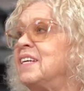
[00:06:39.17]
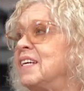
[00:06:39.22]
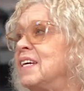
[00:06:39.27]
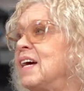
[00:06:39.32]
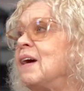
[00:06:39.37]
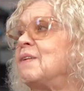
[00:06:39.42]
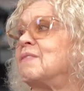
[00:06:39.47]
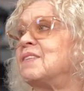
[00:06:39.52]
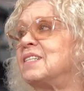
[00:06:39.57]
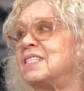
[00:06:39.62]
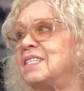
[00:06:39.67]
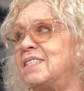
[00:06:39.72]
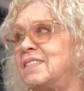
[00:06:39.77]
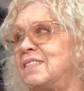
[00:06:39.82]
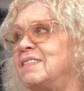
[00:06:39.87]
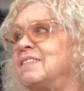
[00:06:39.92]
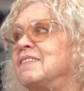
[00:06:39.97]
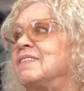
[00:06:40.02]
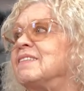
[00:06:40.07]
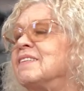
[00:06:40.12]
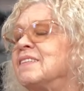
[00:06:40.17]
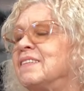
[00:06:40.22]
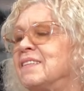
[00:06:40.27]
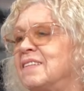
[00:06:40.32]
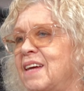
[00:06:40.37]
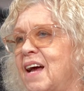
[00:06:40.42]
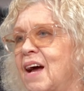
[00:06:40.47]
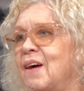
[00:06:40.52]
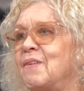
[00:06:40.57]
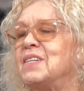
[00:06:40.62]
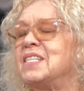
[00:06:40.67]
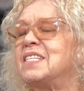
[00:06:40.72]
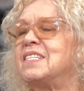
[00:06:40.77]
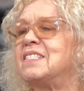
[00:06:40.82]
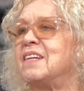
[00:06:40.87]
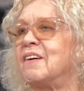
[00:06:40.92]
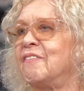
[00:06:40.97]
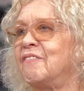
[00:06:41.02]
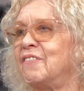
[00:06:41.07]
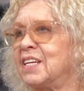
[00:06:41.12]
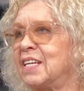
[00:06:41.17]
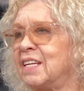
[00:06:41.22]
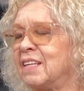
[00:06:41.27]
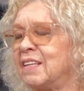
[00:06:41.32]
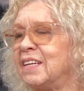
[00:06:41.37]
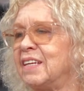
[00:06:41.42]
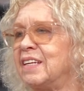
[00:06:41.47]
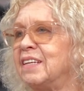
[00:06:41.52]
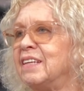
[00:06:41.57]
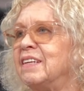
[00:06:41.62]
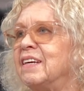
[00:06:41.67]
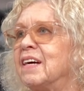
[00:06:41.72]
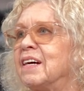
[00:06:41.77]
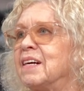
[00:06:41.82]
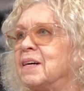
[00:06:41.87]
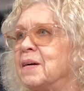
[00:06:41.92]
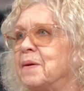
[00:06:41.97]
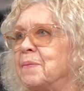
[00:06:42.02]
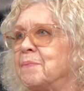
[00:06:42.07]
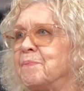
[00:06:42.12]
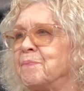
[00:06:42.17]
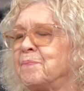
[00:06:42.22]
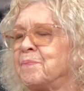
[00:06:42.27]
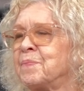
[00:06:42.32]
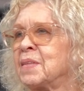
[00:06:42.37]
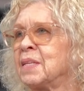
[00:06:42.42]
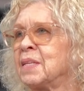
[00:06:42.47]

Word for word: I was, I was definitely um,